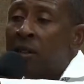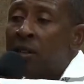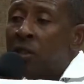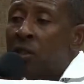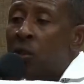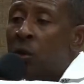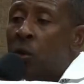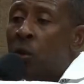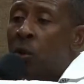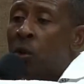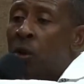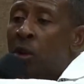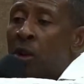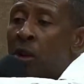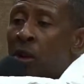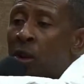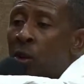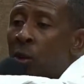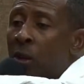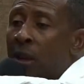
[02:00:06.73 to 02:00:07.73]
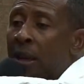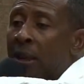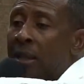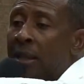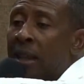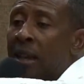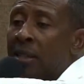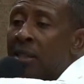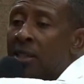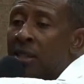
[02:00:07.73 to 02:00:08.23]
so you can
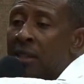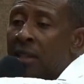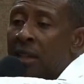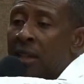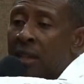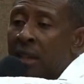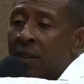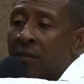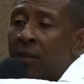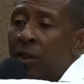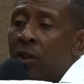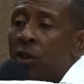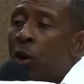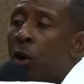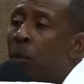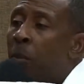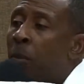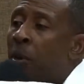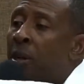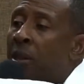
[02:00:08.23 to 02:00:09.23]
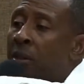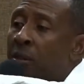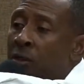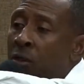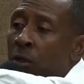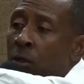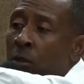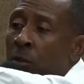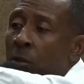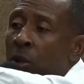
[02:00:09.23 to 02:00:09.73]
give your number
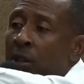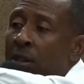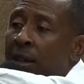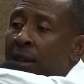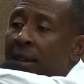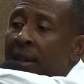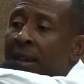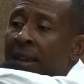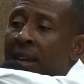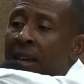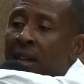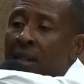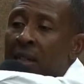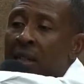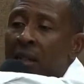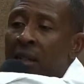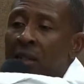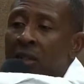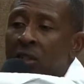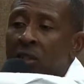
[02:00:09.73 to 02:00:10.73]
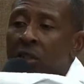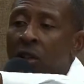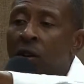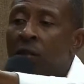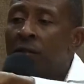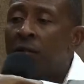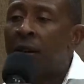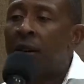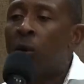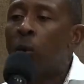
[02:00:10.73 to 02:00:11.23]
to Brother Leon and
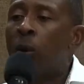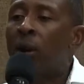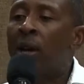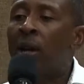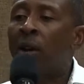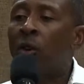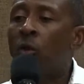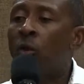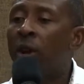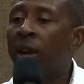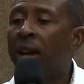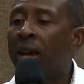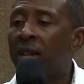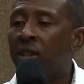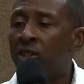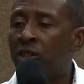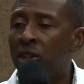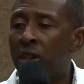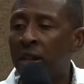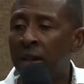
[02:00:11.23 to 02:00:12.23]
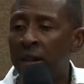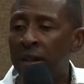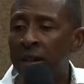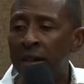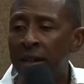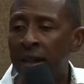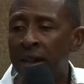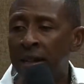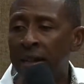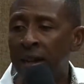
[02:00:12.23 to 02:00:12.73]
stuff, and we'll arrange
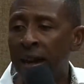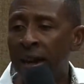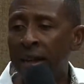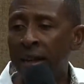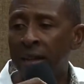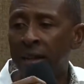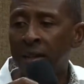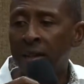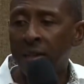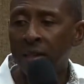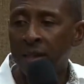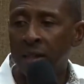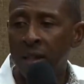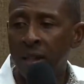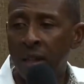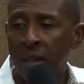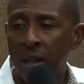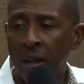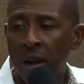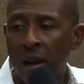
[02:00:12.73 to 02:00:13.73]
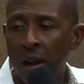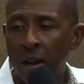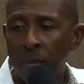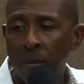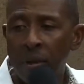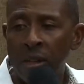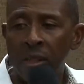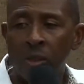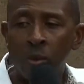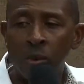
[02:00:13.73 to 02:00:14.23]
that I can see and
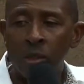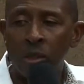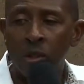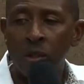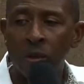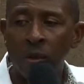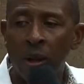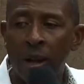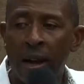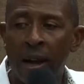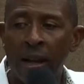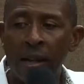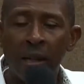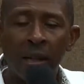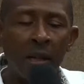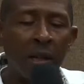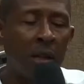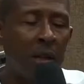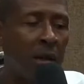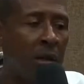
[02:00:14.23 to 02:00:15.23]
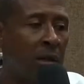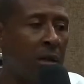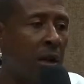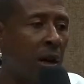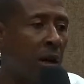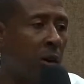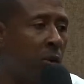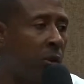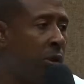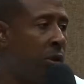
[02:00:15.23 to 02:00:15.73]
meet with you and
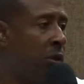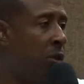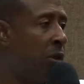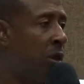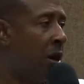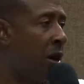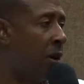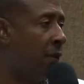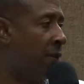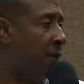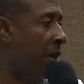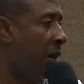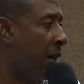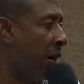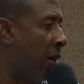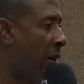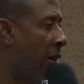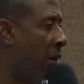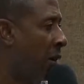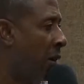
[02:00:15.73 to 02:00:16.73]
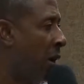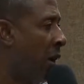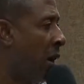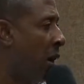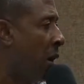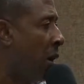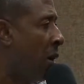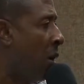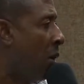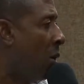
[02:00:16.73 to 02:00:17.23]
talk with you off the air.
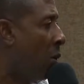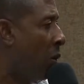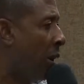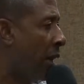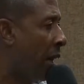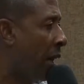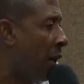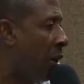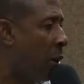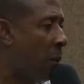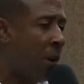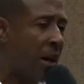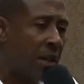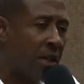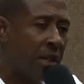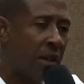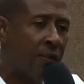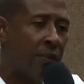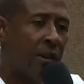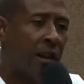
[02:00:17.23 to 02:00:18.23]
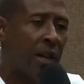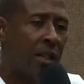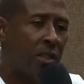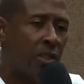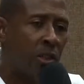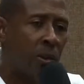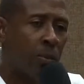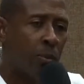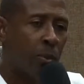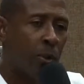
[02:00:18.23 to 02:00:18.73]
Okay, come on, give God
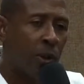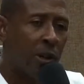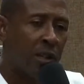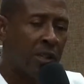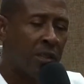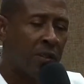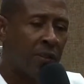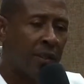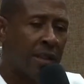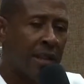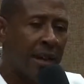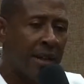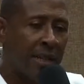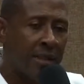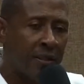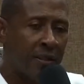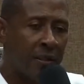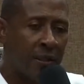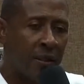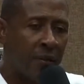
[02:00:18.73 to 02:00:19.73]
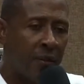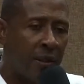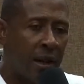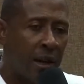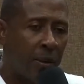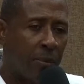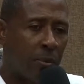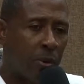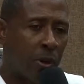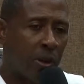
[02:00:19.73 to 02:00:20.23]
some praise for that. Give
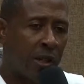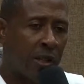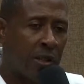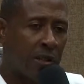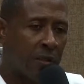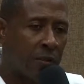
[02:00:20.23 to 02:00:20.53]
God praise.